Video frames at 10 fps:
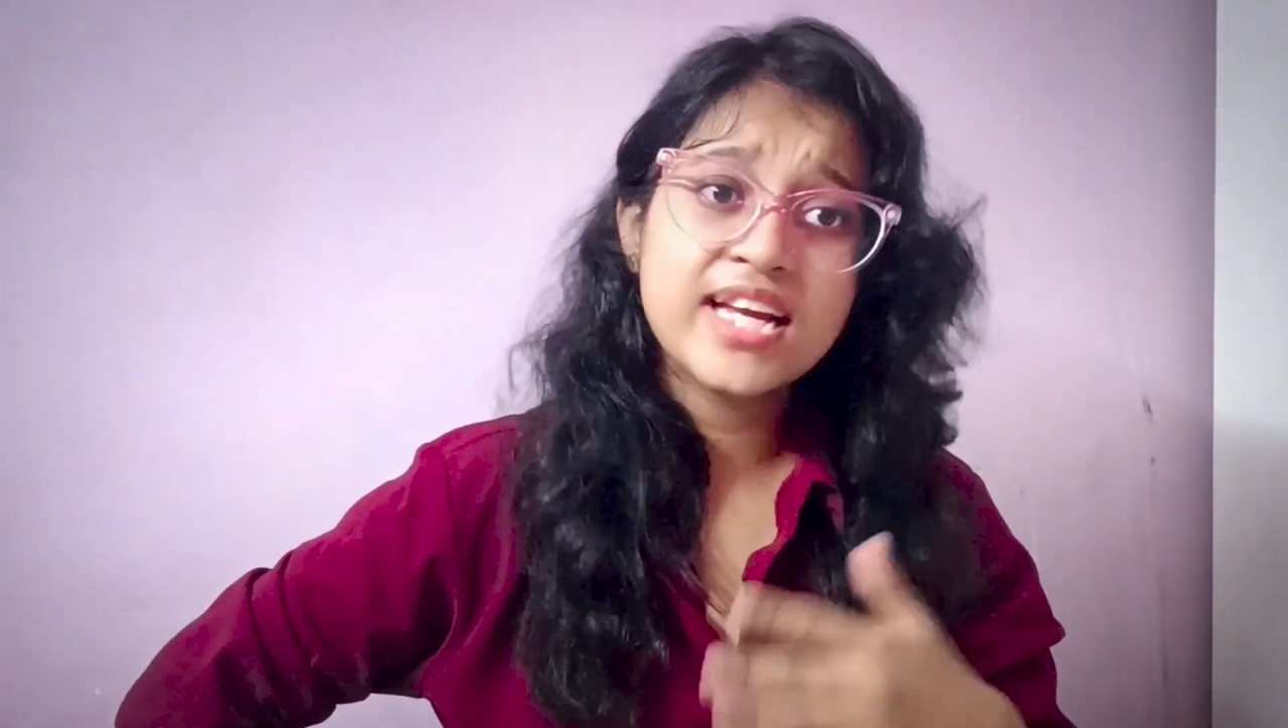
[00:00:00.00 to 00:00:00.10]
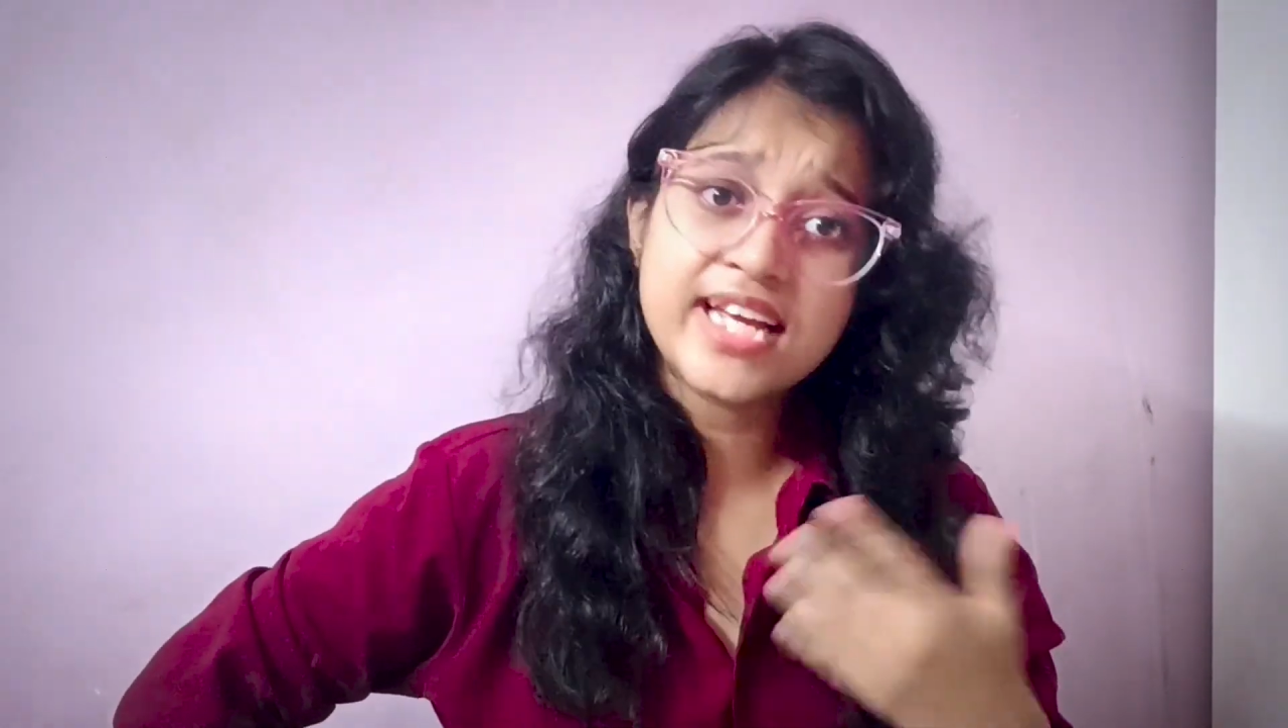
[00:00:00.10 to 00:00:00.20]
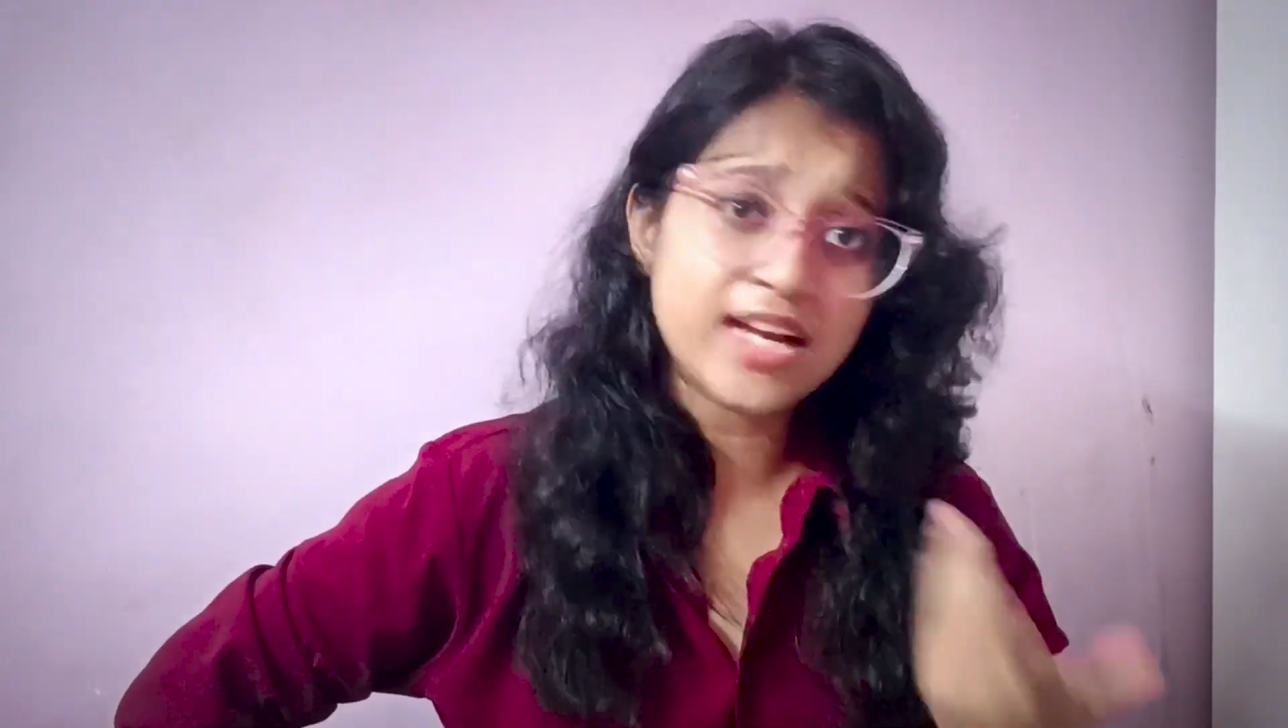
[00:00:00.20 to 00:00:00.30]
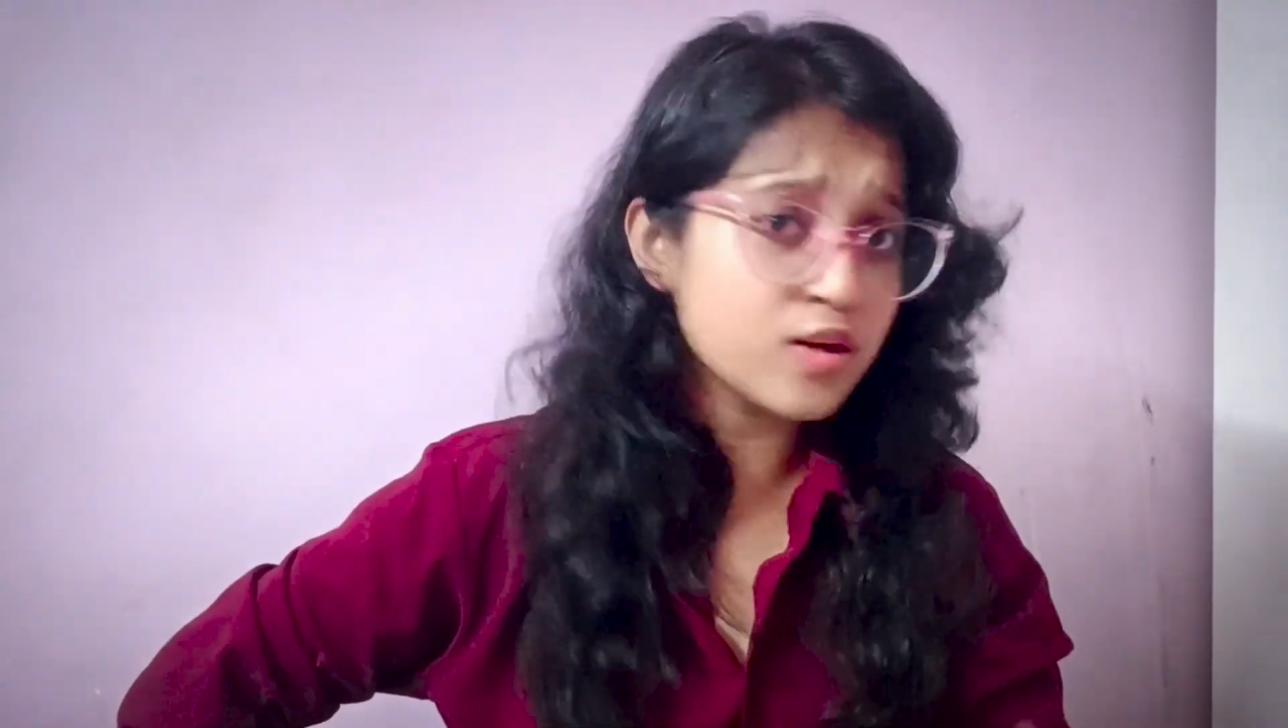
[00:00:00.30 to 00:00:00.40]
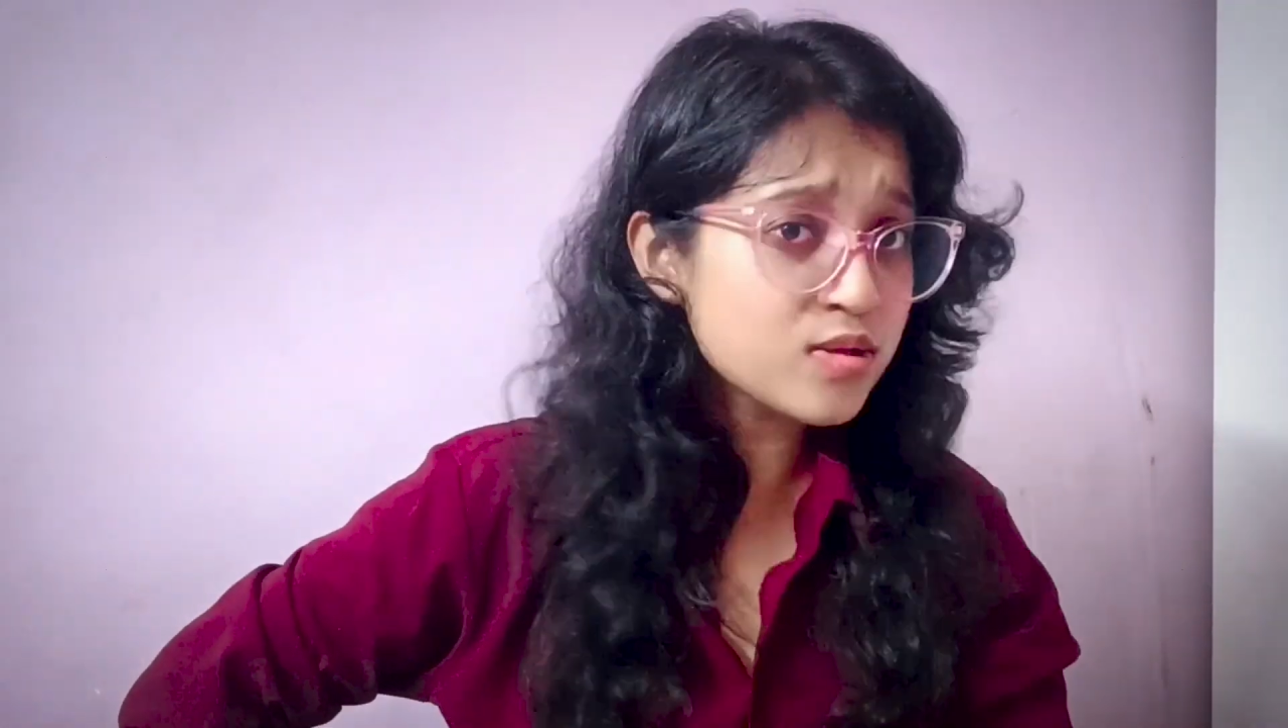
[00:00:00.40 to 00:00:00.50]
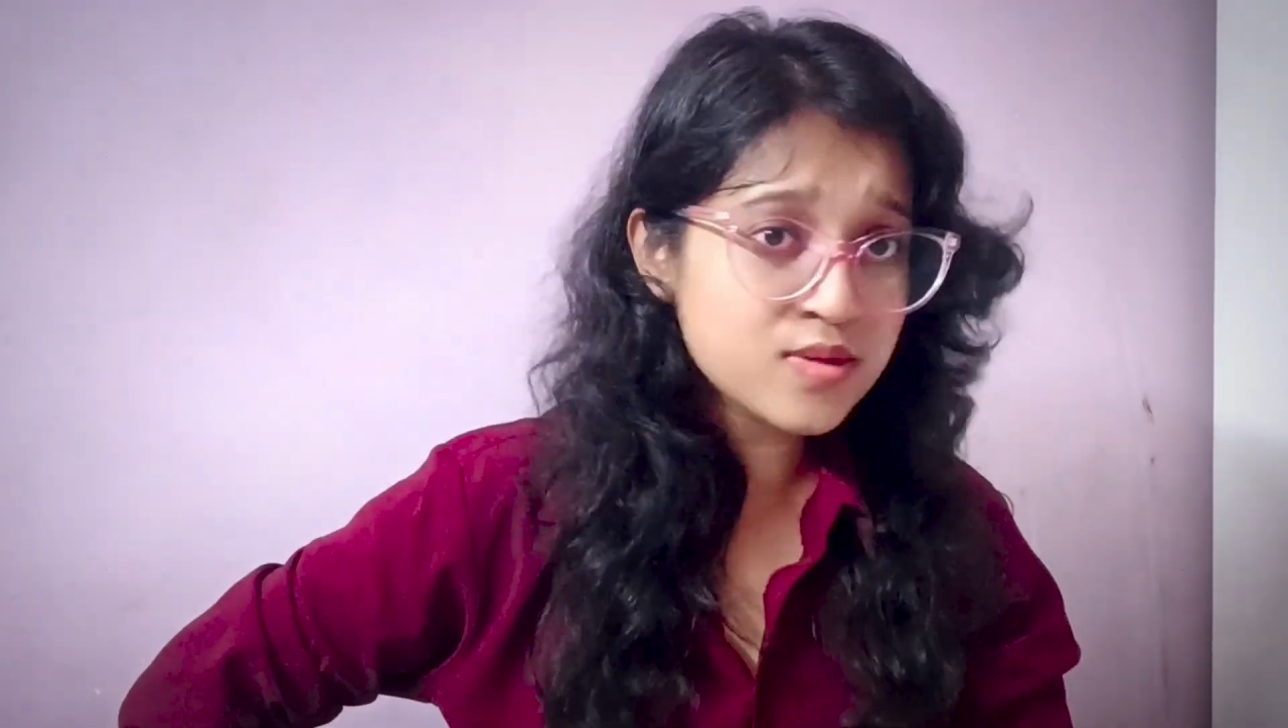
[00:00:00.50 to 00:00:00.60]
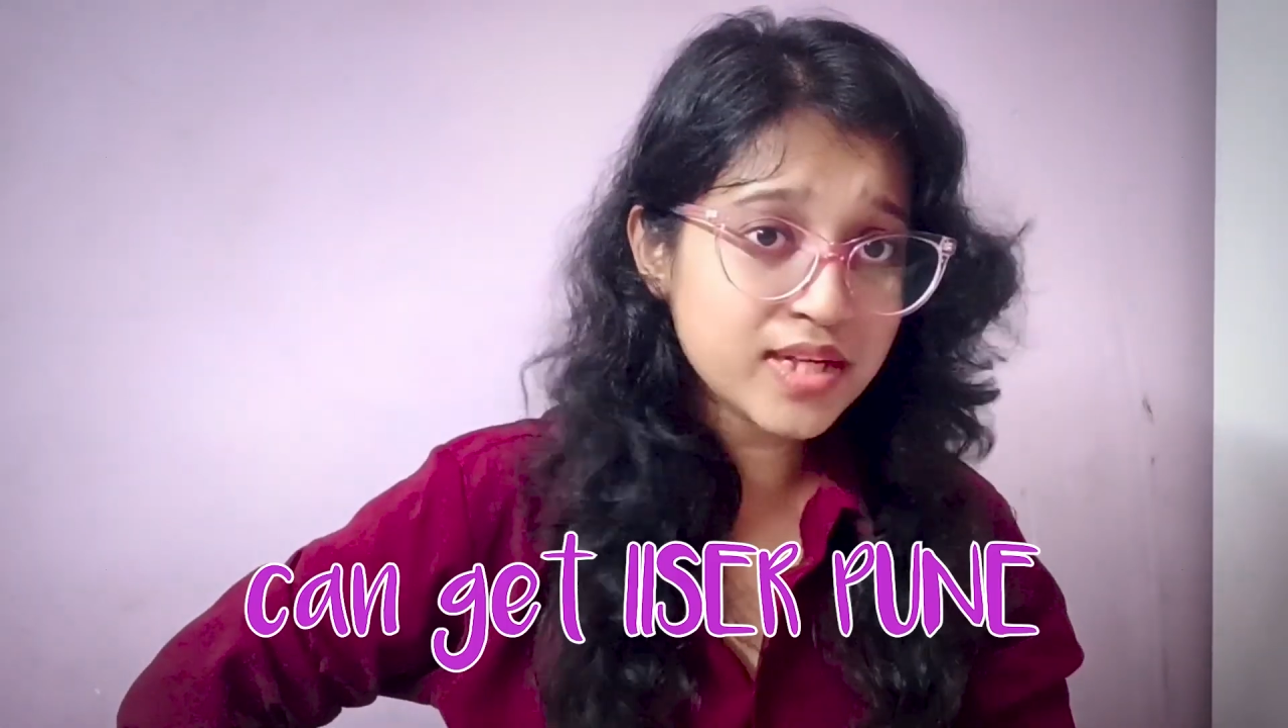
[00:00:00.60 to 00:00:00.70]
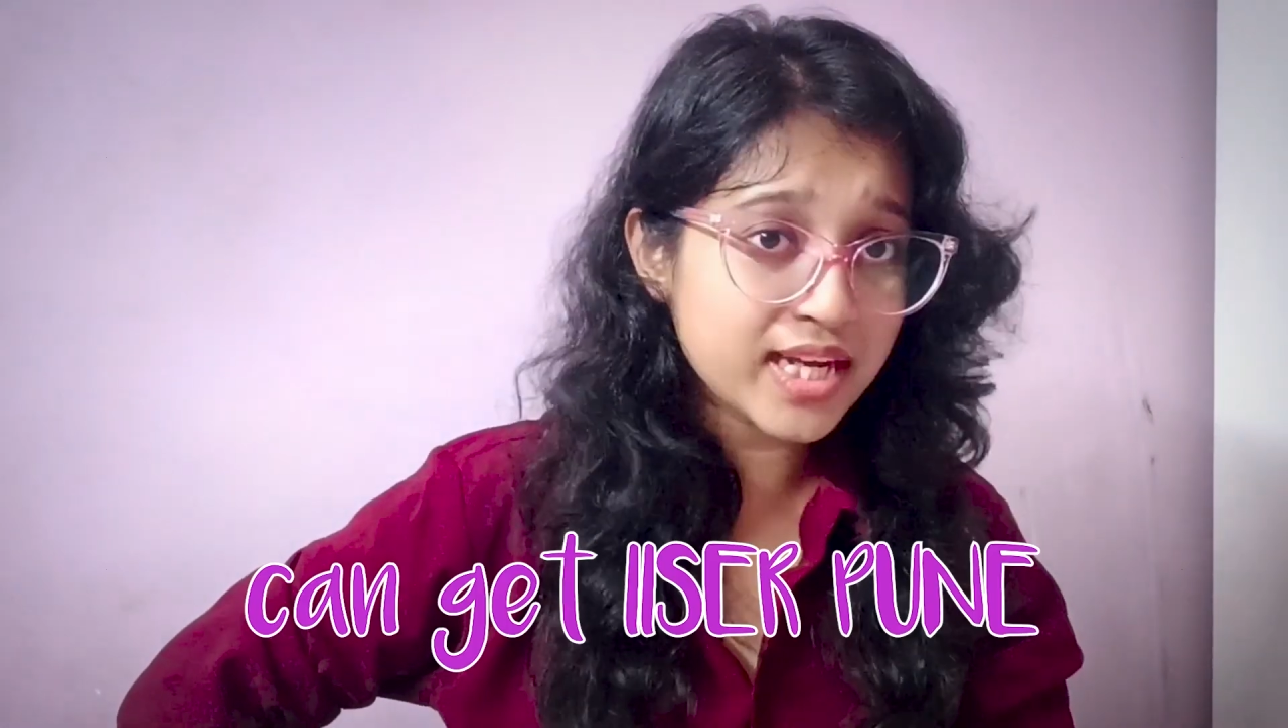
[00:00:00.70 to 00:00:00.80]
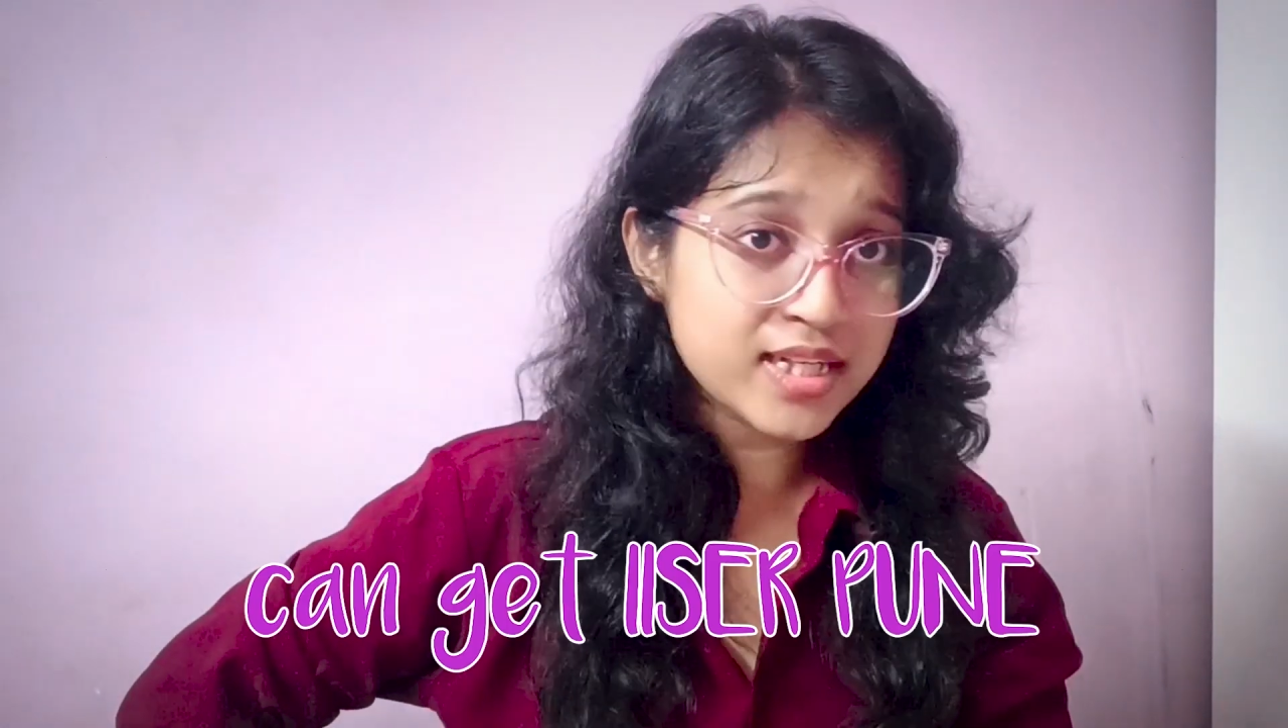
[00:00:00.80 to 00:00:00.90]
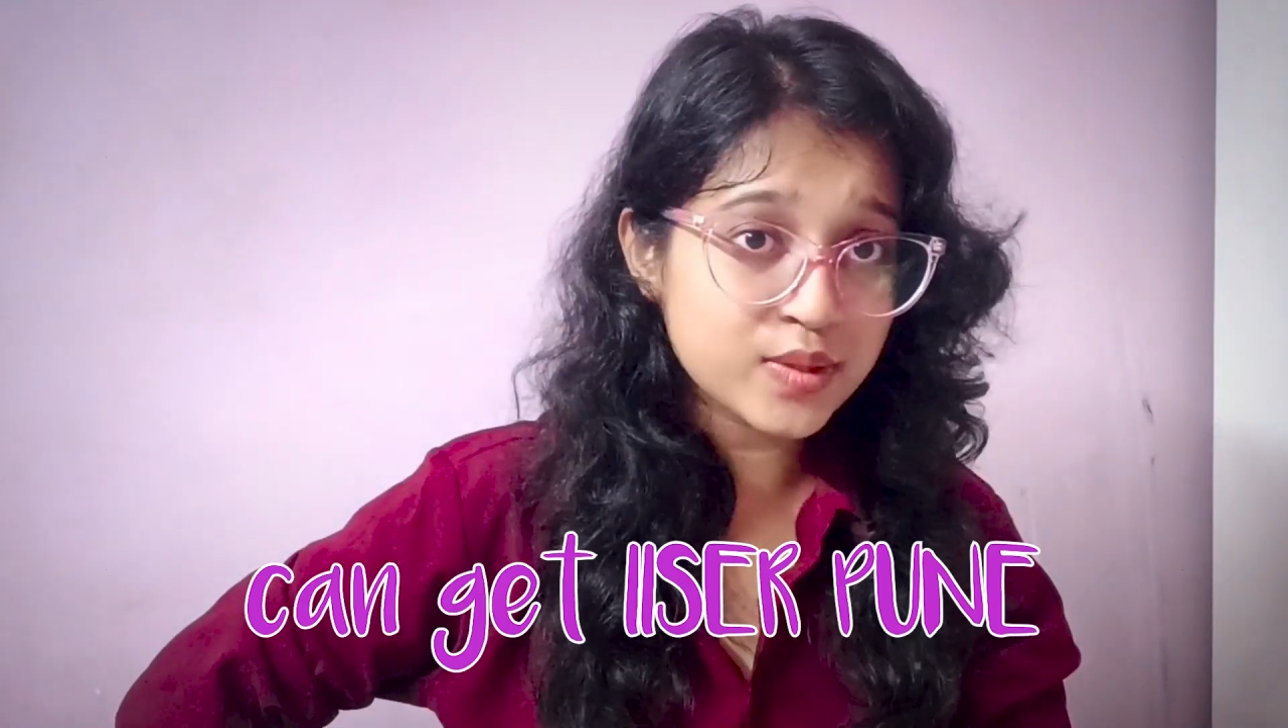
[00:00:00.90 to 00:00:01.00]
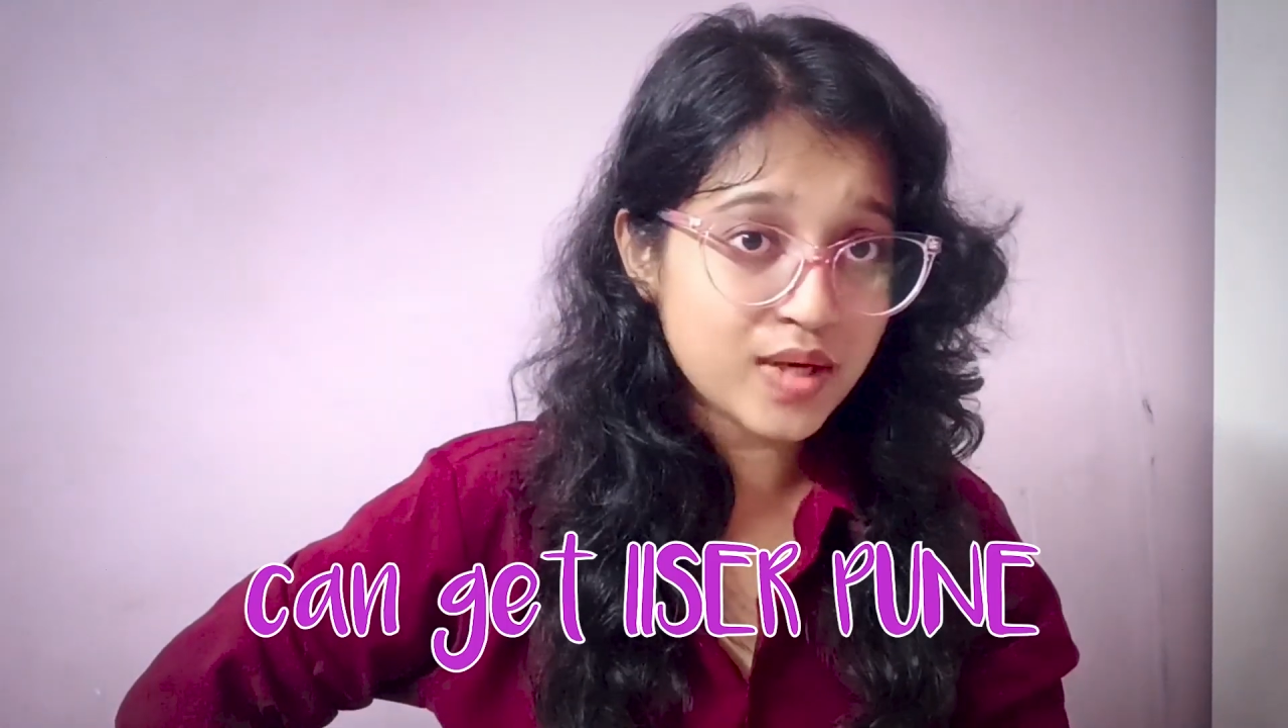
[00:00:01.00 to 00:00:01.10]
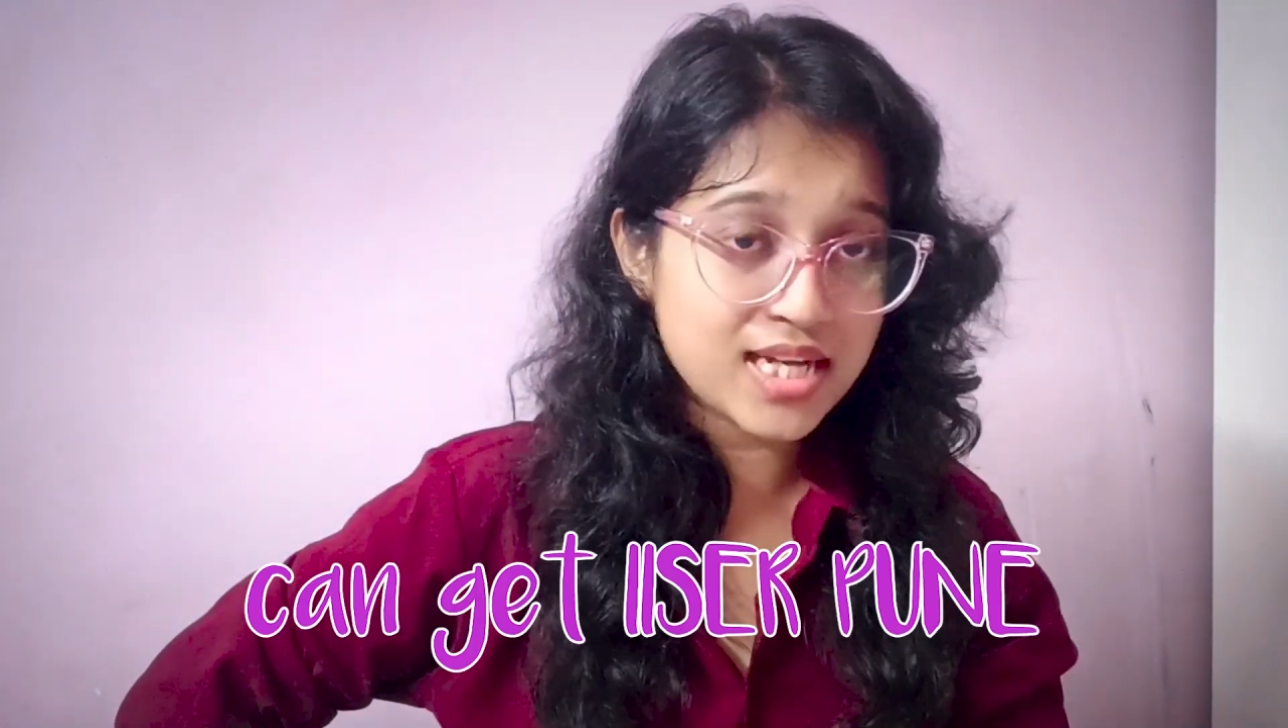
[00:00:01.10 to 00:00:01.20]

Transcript: can also get into